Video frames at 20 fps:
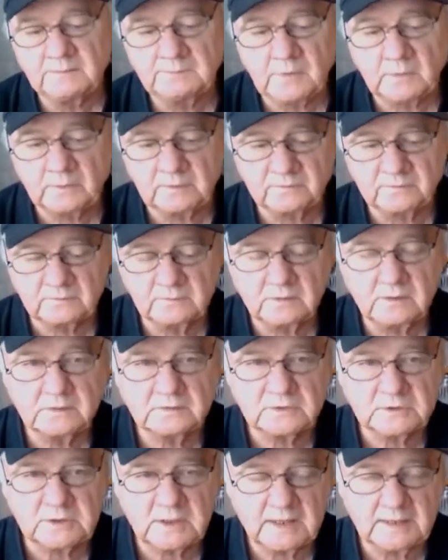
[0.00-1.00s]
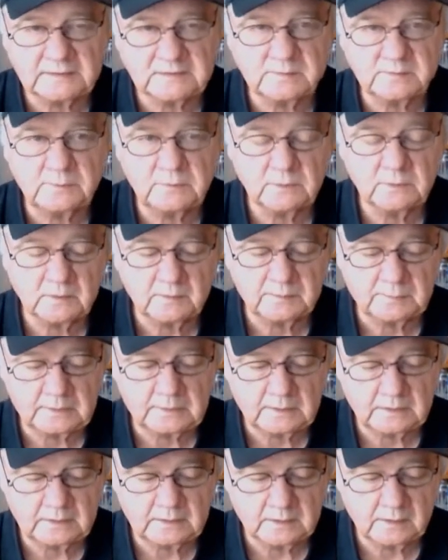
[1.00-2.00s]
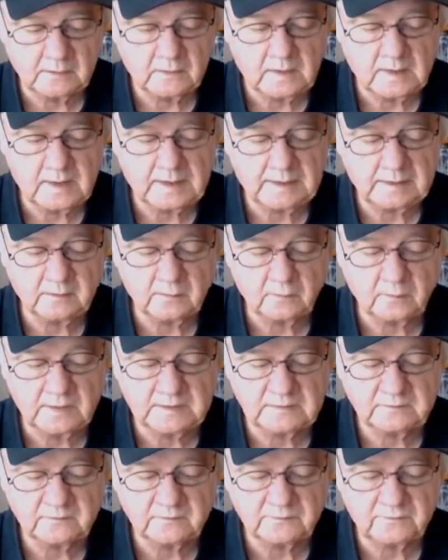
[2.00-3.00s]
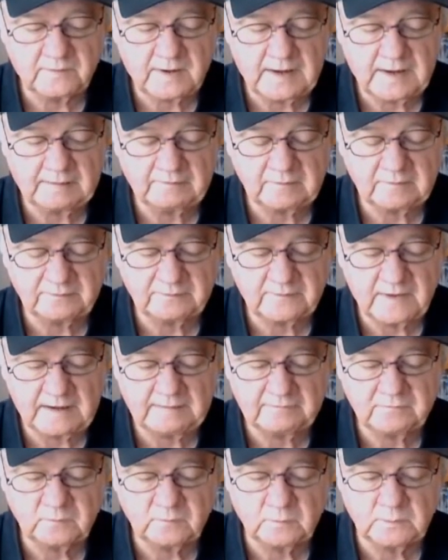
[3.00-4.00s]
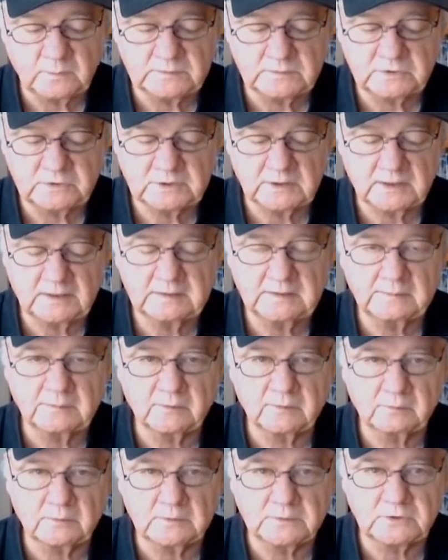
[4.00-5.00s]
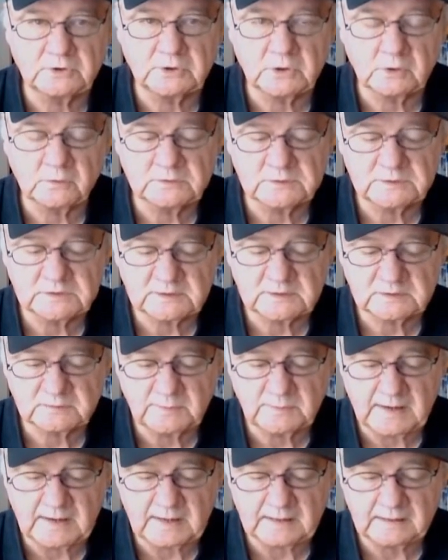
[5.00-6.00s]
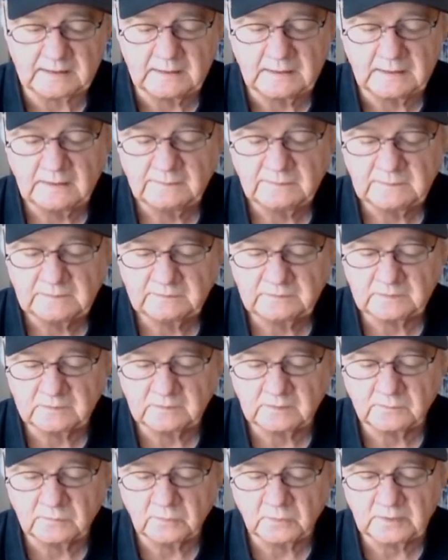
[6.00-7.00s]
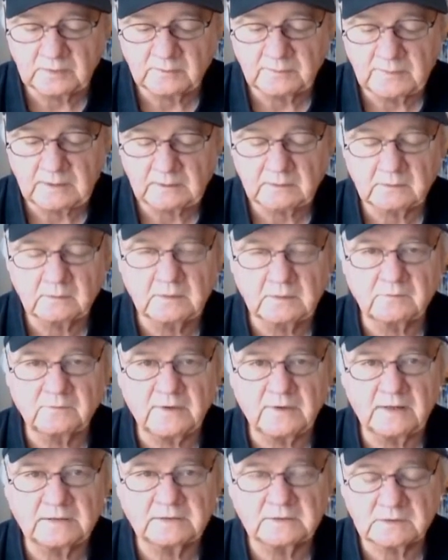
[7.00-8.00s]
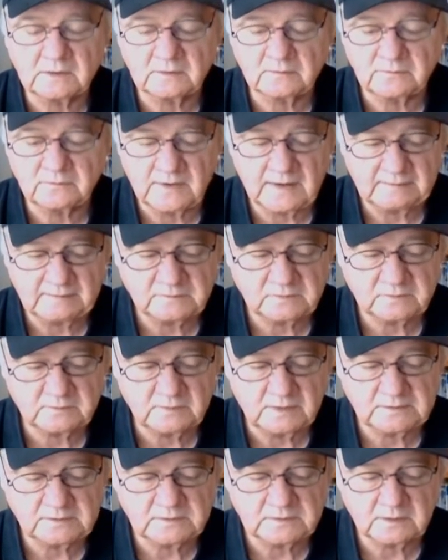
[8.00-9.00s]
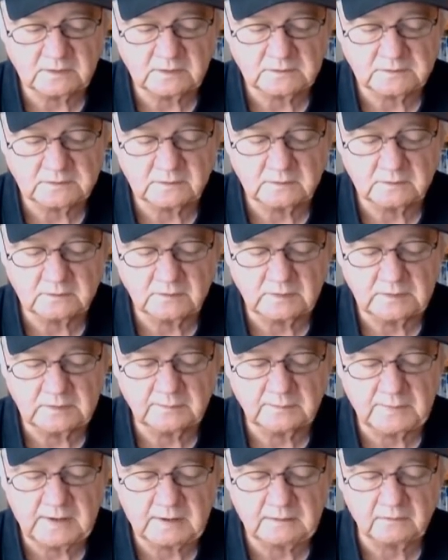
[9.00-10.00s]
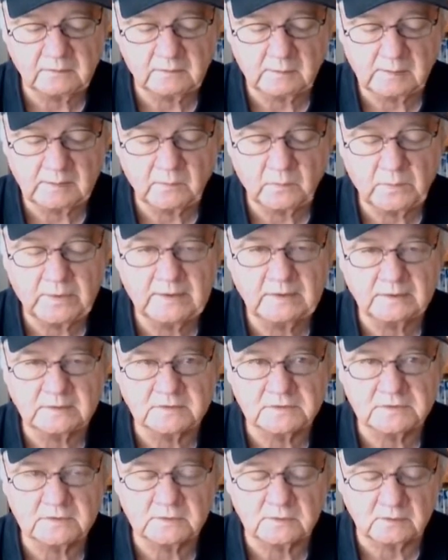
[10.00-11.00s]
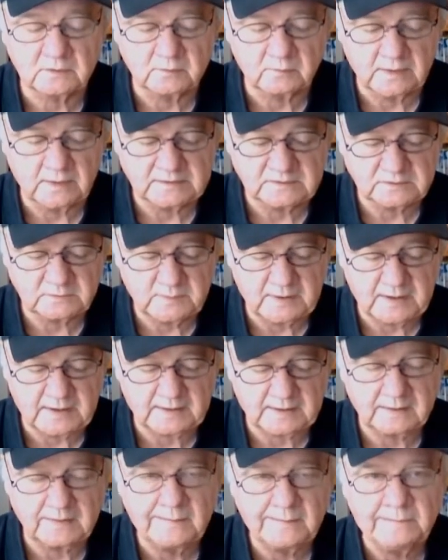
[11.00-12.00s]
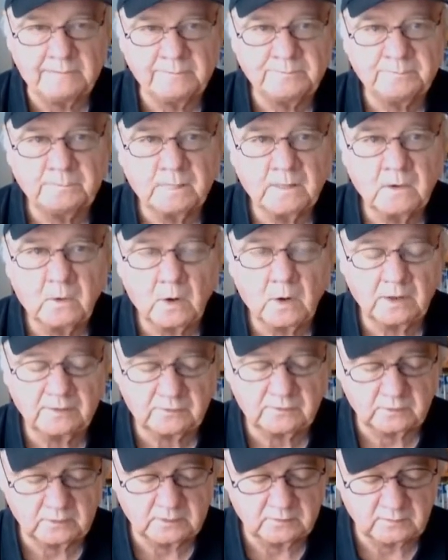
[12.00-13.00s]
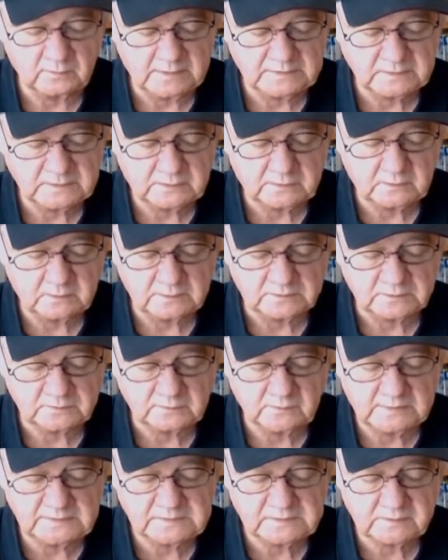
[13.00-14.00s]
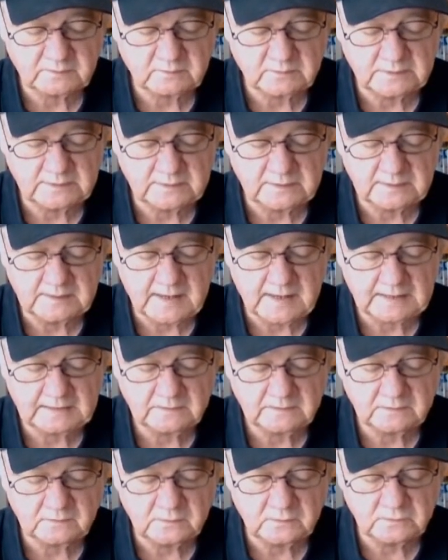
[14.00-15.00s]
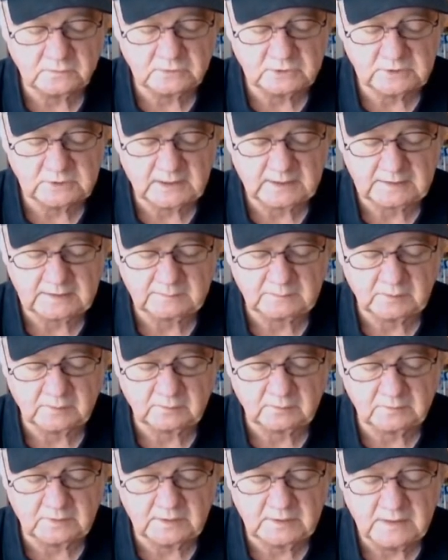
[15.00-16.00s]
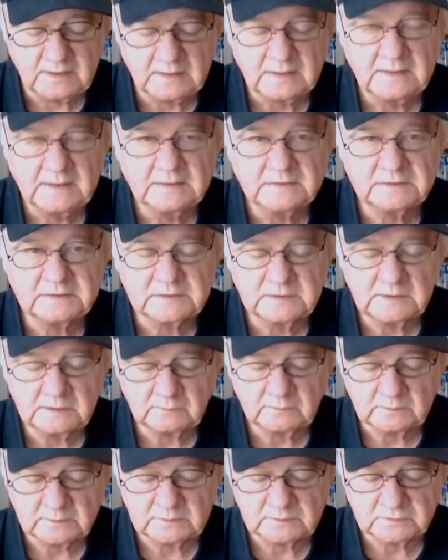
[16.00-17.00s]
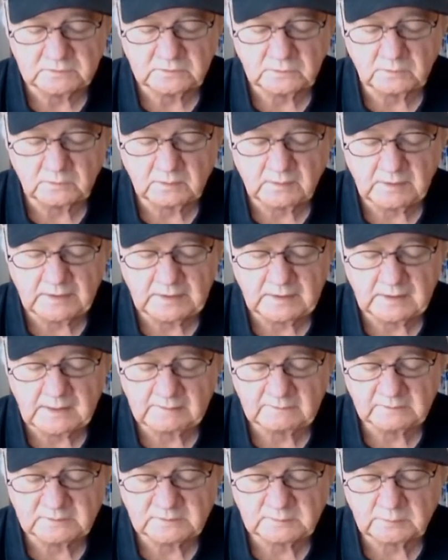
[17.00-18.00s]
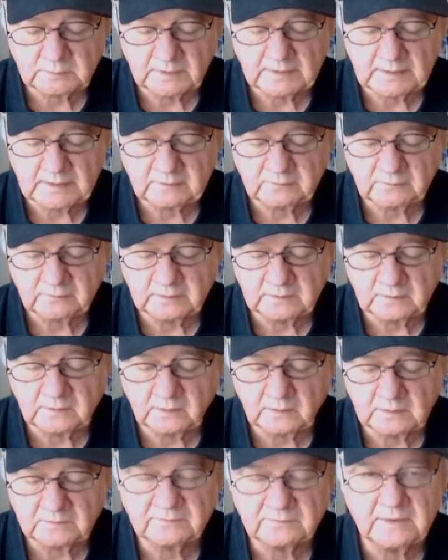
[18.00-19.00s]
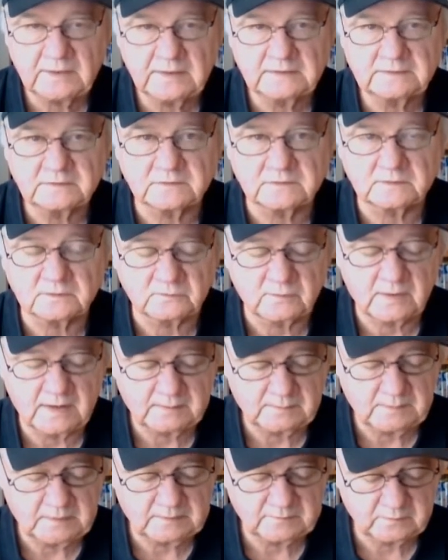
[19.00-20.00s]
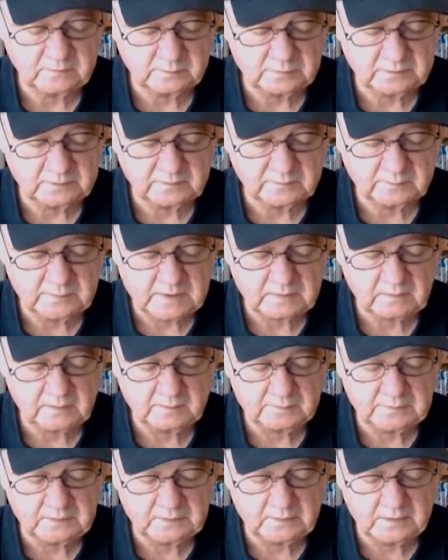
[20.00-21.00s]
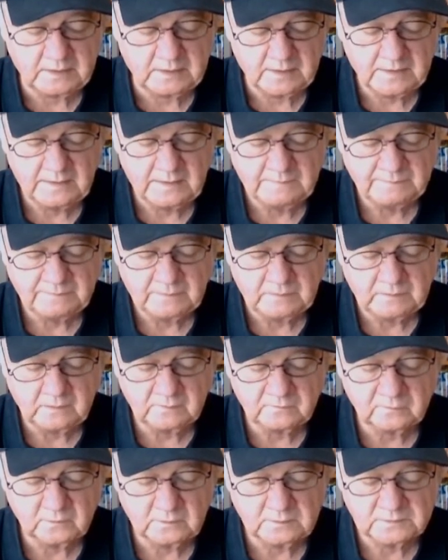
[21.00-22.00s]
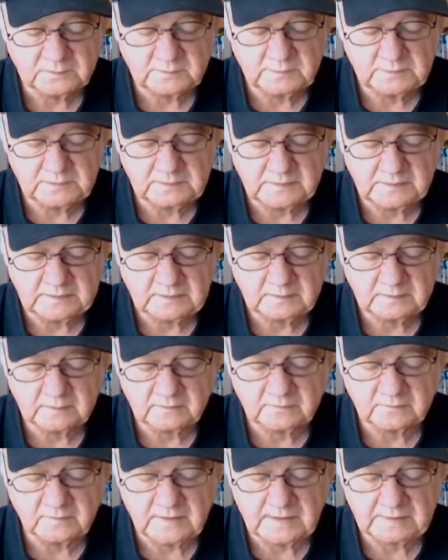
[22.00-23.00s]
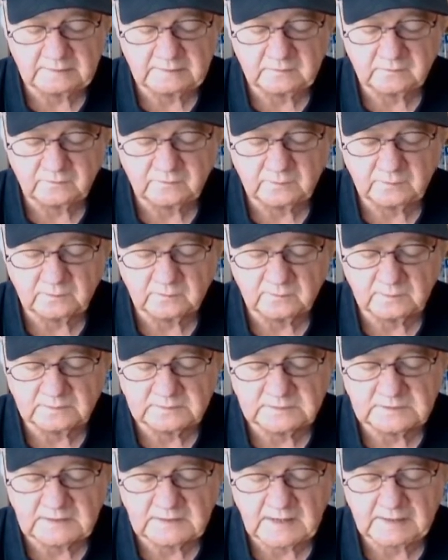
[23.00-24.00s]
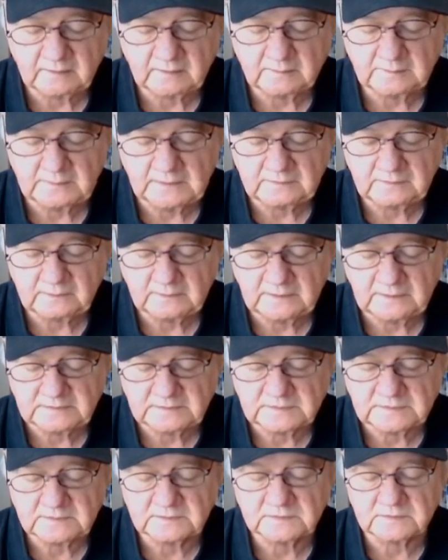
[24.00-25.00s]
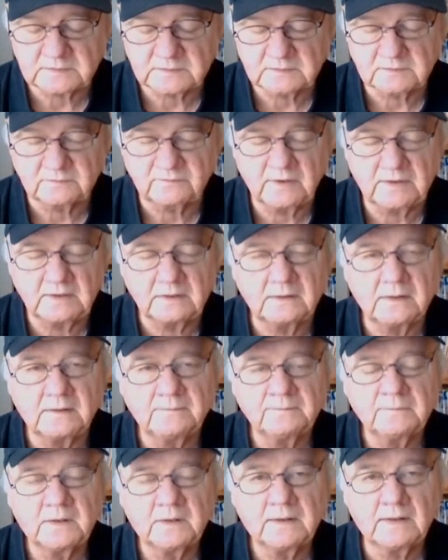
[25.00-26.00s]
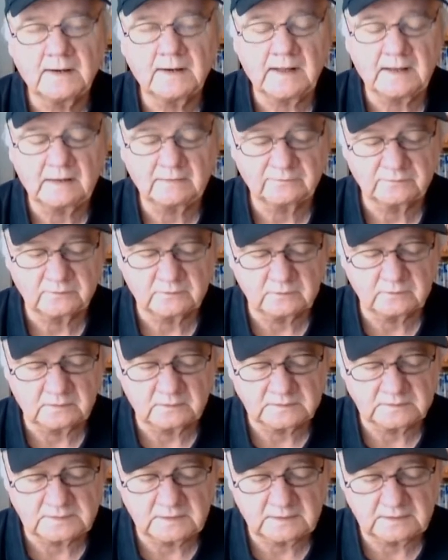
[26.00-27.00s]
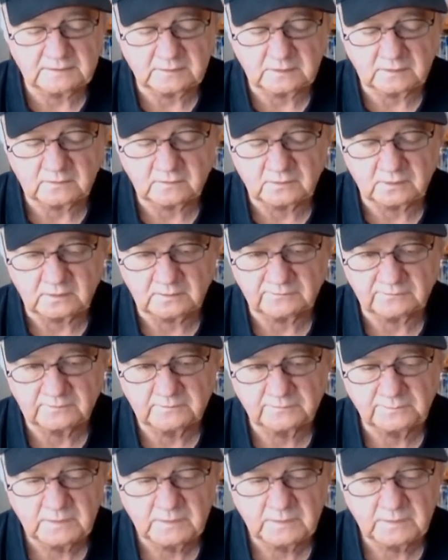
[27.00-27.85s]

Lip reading: Bonus long shots, Beulah Park in Ohio, race 5, 5-to-1 shot, number 3, Joe Sixpack, sit the board in power run fashion in 5 straight starts, including a power run win in his 3rd race back. Hawthorne Race Course, race 3, the 9-to-2 shot, number 3, Secret Story, an Irish bred entry, qualifies as a Trackmaster Plus Power Pony, the overall speed leader in his allowance field, racing at or about today's distance of 8.5 furlongs on the turf.